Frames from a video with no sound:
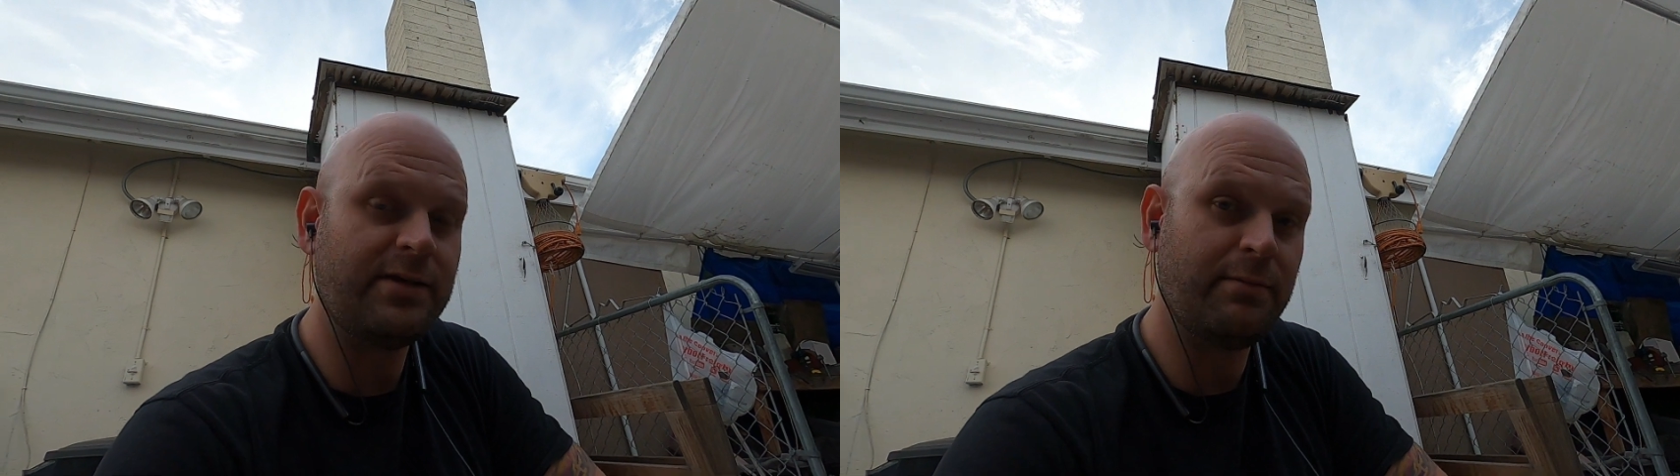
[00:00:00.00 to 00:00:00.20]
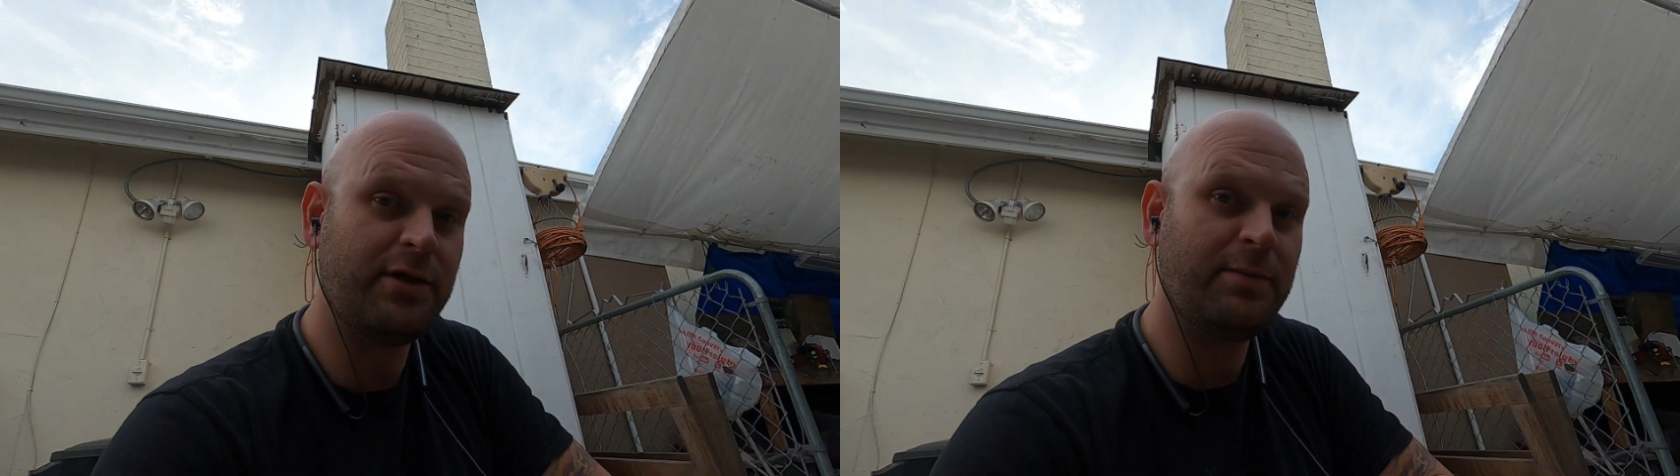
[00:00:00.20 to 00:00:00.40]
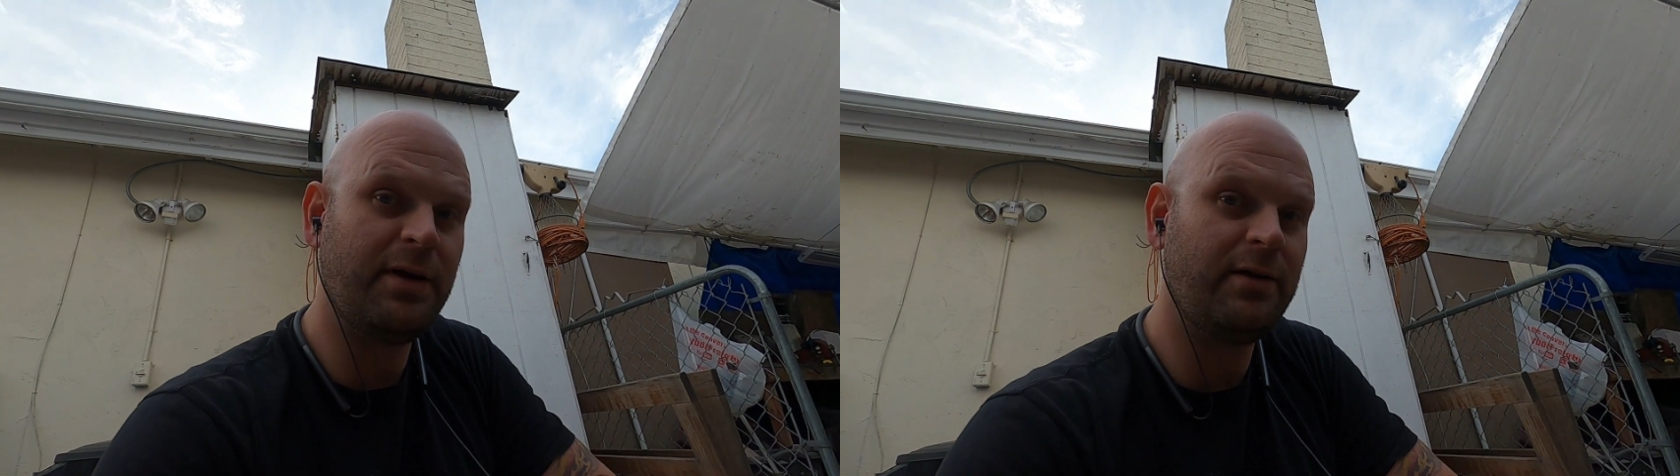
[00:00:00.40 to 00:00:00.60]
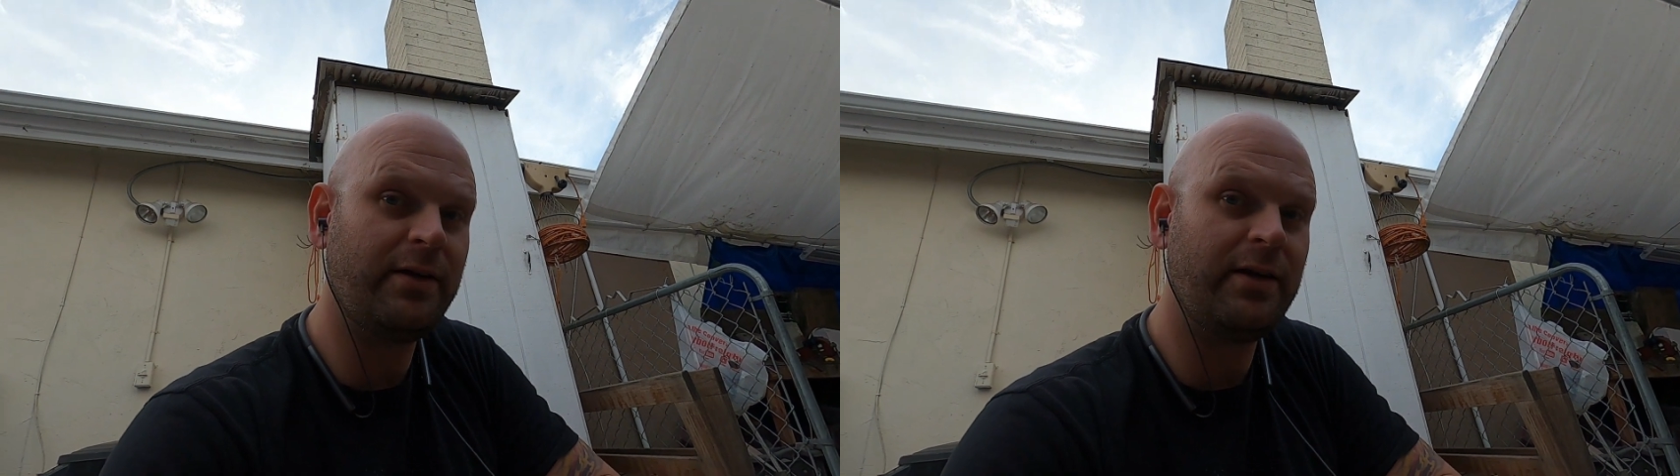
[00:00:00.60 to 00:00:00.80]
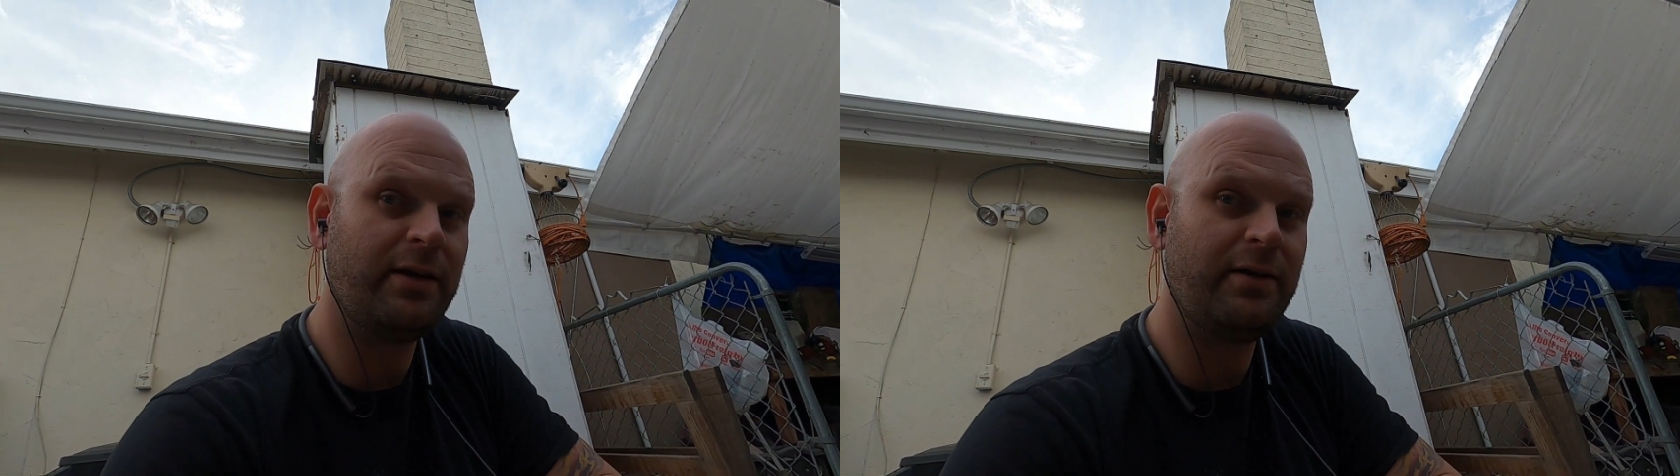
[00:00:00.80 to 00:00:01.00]
Is it much better
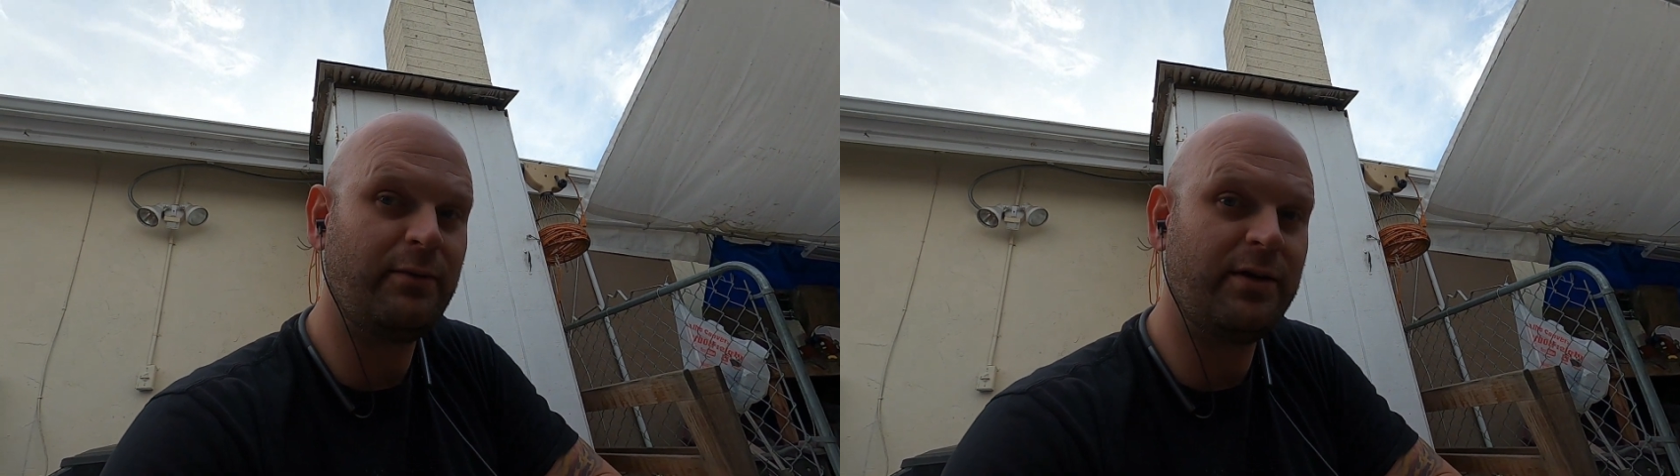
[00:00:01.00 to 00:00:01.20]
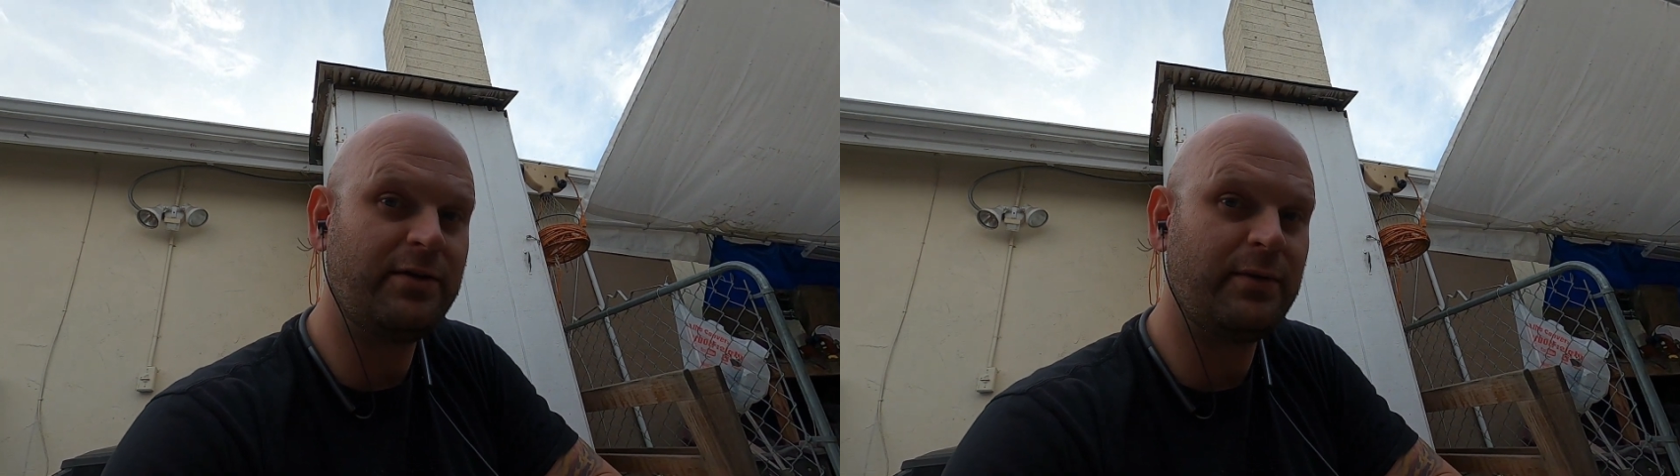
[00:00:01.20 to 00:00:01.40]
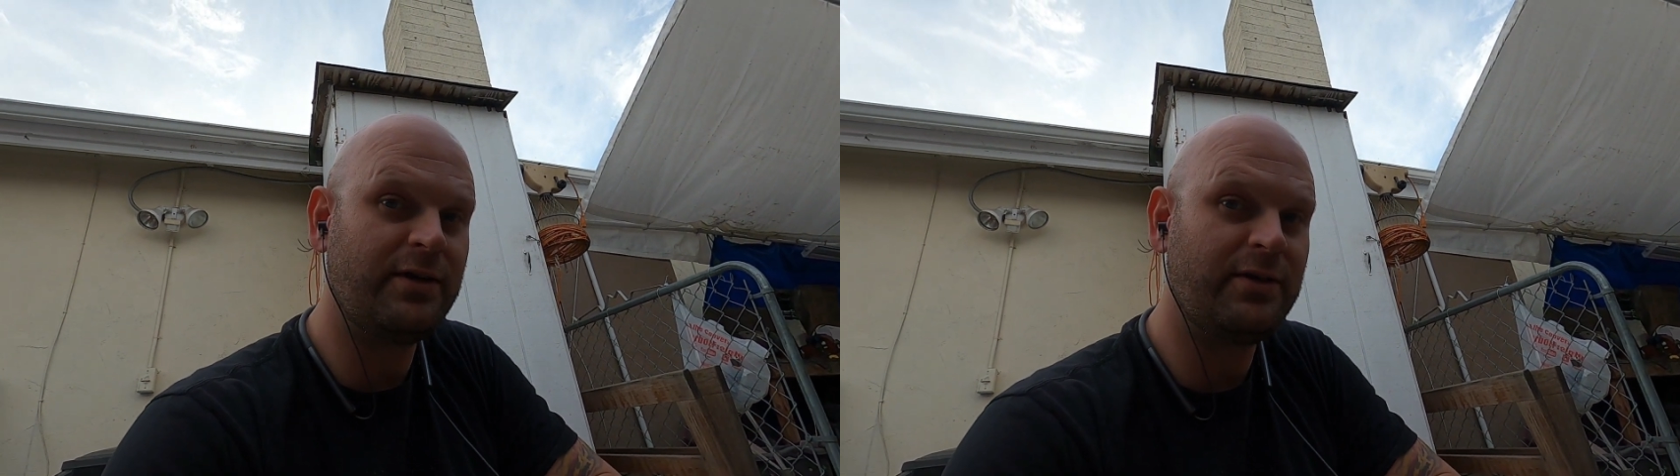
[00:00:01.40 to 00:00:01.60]
looking than it was when I